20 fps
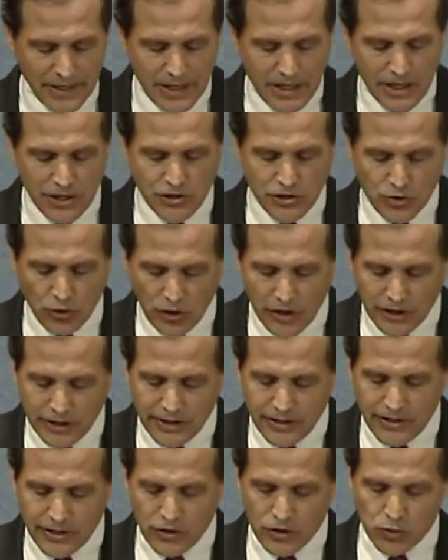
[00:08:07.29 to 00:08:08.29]

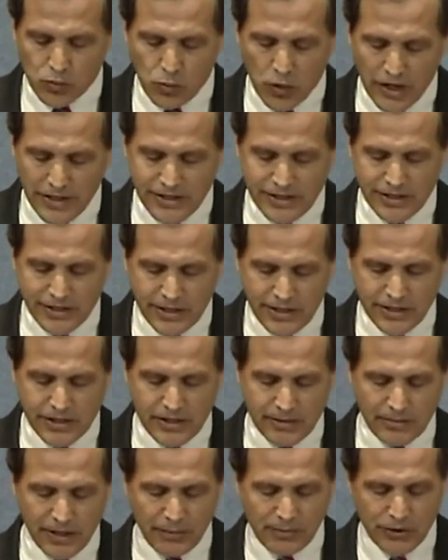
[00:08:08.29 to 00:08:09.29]
Historically, there is one
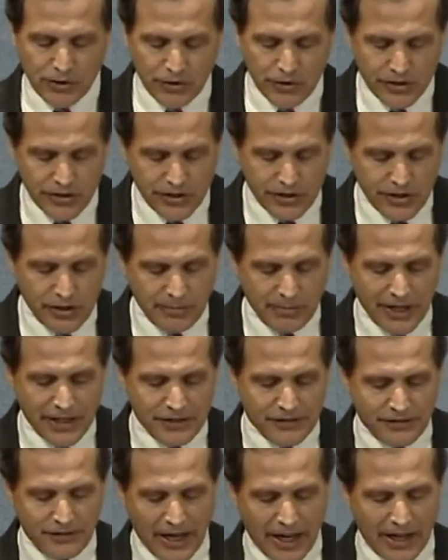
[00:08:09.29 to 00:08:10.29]
system that produces the
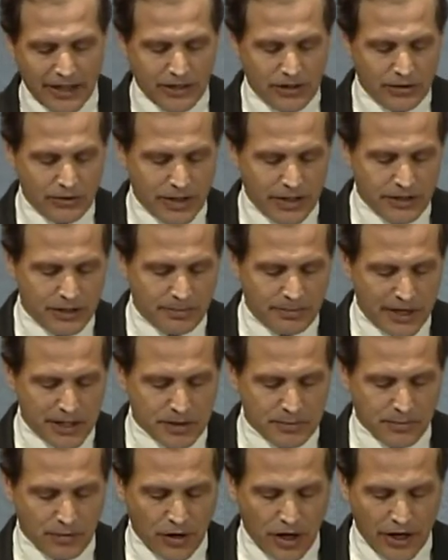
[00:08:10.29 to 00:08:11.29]
best value and the
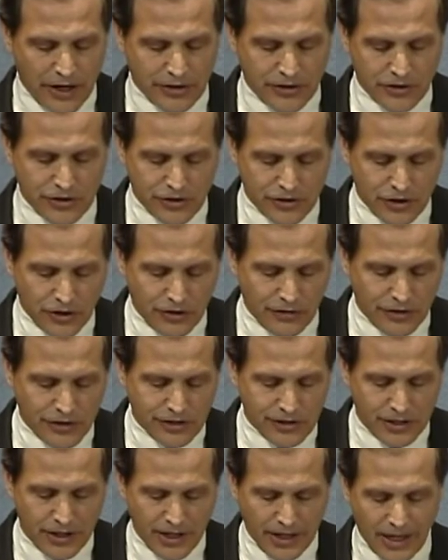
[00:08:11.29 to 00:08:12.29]
best product or
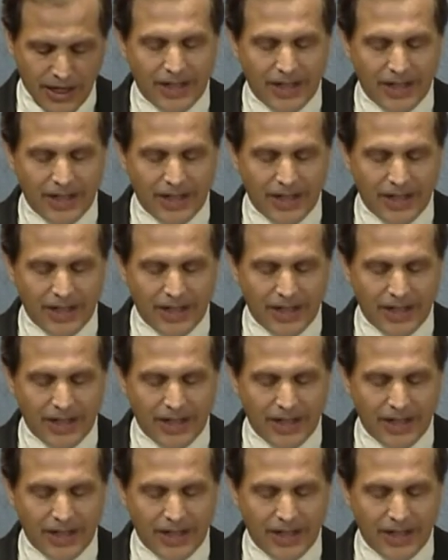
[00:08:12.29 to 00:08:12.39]
service,